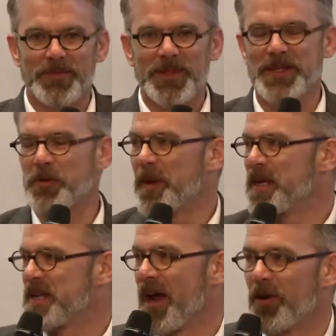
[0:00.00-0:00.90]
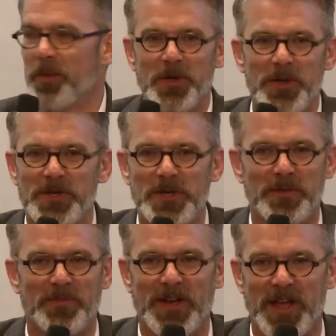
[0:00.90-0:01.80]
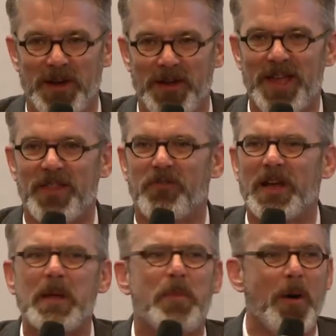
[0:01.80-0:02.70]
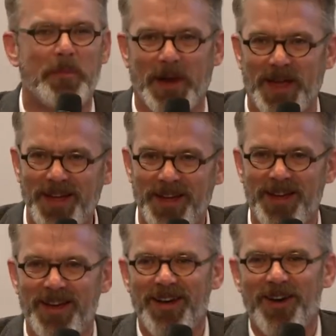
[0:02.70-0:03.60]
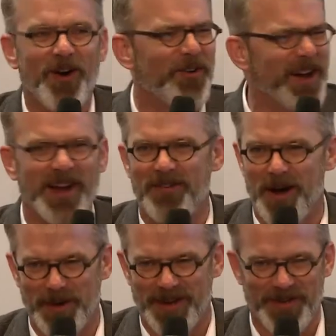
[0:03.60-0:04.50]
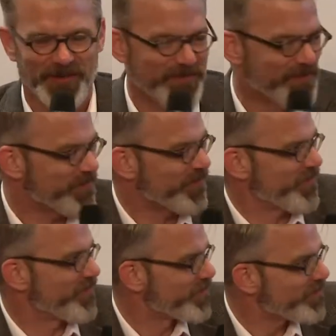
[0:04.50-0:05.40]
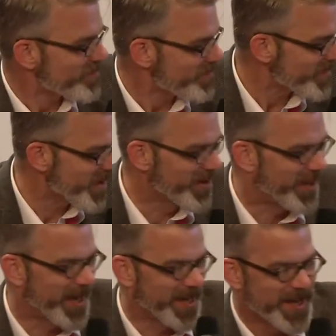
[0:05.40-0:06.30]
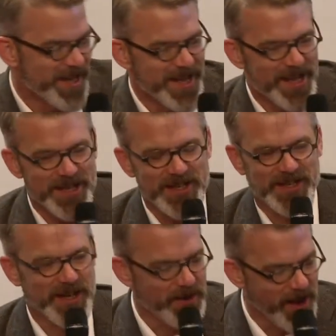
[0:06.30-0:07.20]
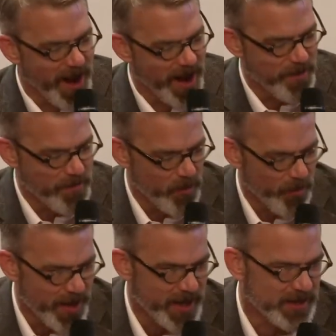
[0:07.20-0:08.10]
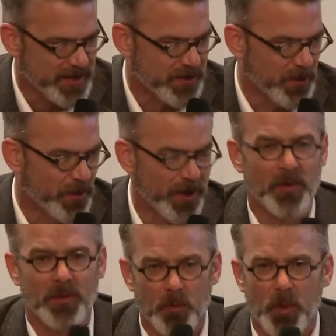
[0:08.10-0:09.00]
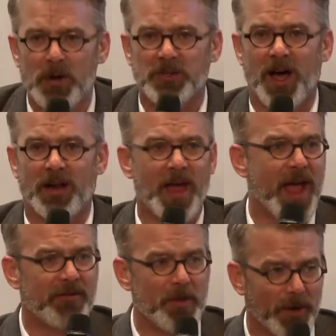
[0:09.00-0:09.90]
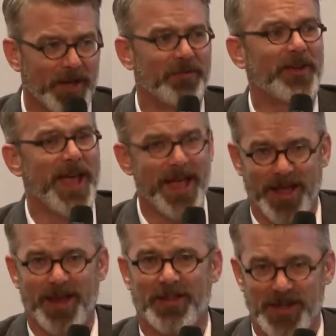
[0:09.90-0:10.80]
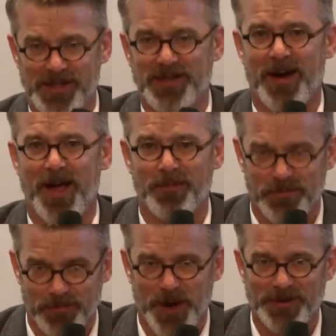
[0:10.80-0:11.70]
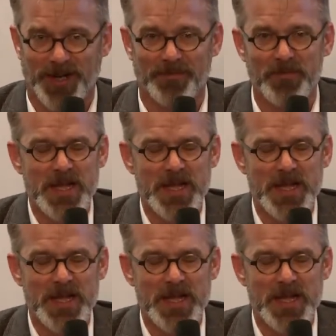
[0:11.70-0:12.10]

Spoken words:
This will be a terrible YouTube video, either really popular or really rubbish. Okay. So we're here to talk. Well done, everybody, for getting here at this time. Well done.